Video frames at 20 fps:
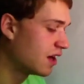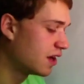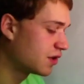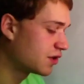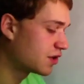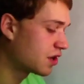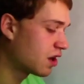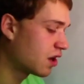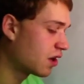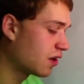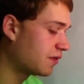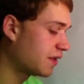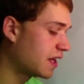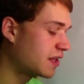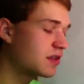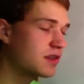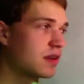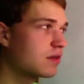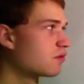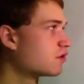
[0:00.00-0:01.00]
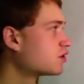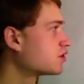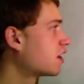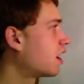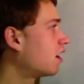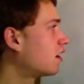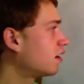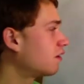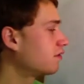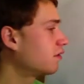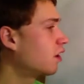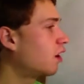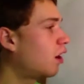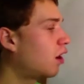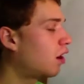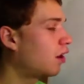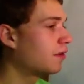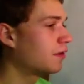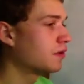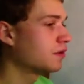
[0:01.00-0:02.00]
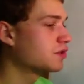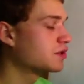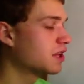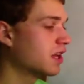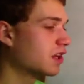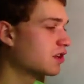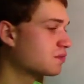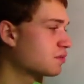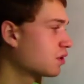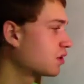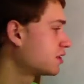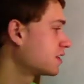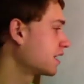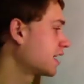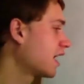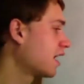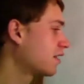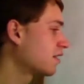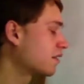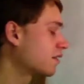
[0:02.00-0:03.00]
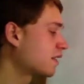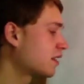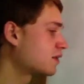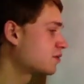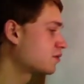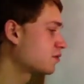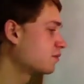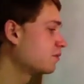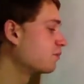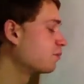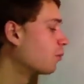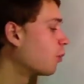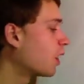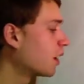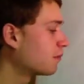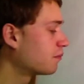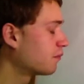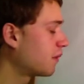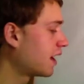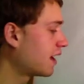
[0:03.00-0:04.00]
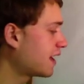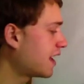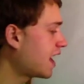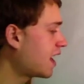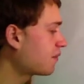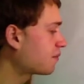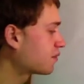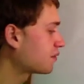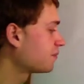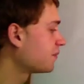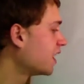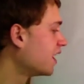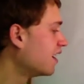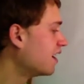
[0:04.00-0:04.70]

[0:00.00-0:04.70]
So that's a result of all those things put together. That's what might happen.